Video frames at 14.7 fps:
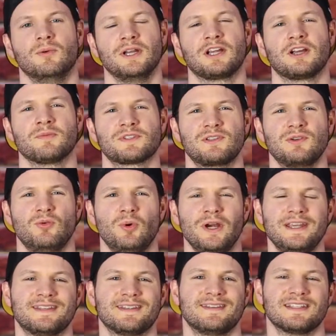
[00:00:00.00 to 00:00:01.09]
When it comes to
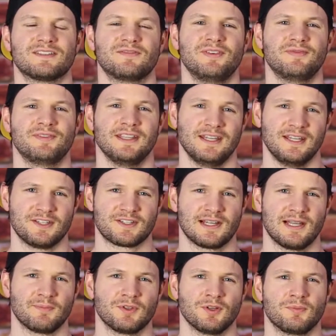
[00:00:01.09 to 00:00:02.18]
weight, this 15-inch
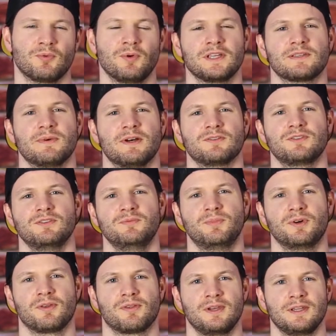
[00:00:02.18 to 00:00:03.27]
laptop weighs about
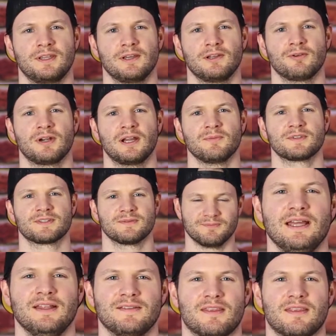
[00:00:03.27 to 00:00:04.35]
2.3 kilograms,
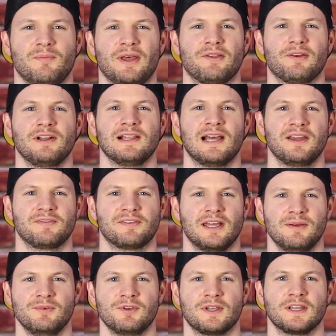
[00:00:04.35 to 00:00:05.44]
and the battery
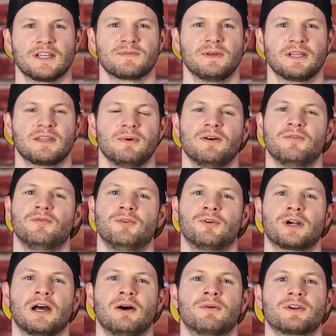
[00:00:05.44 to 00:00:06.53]
lifetime you can expect about
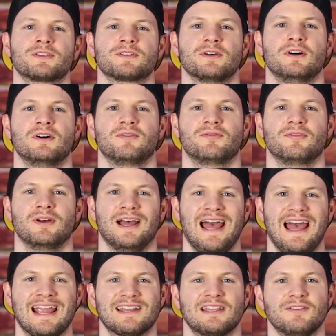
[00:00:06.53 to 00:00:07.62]
4 hours of
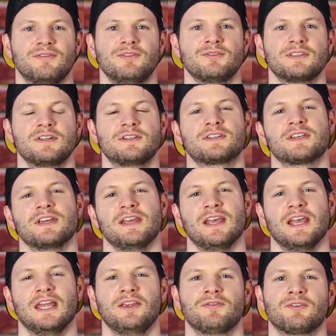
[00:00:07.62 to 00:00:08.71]
active usage.
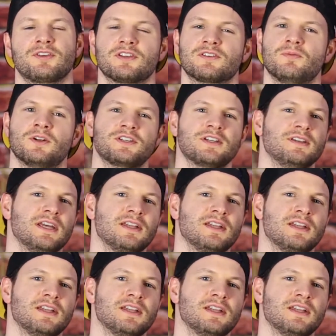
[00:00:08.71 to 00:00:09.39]
And if you're just watching